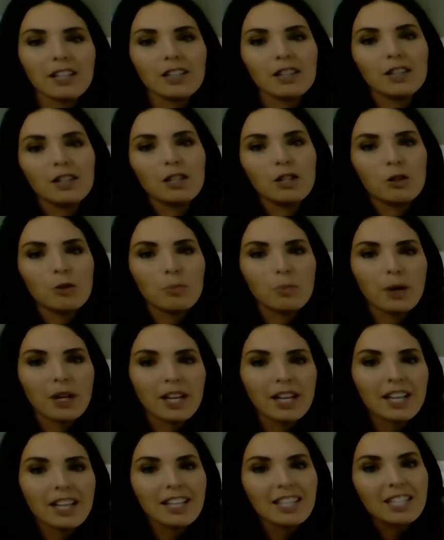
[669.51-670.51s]
loop,
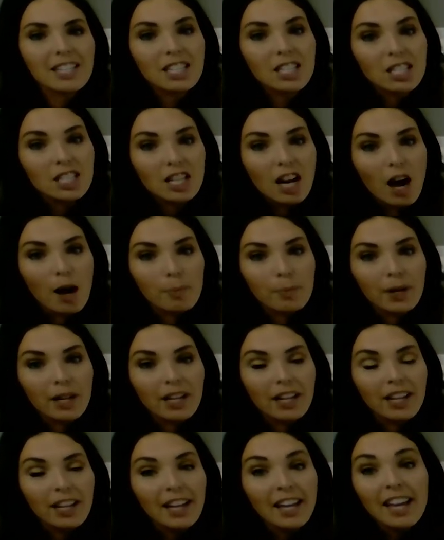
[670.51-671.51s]
stop.
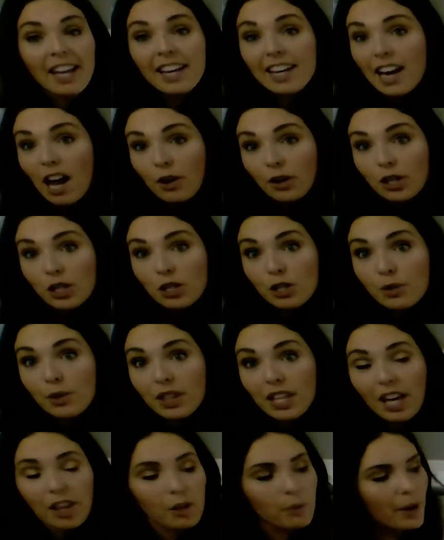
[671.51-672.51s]
Now can you do it
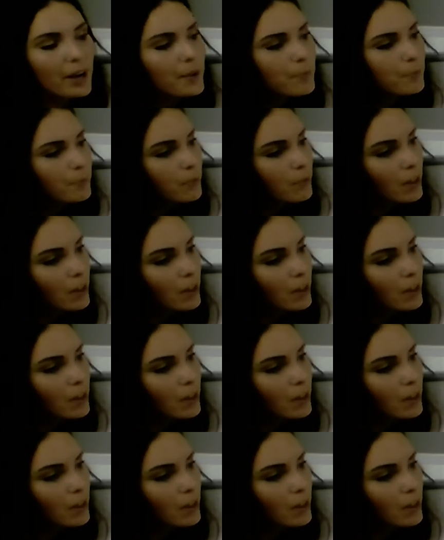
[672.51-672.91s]
the other way?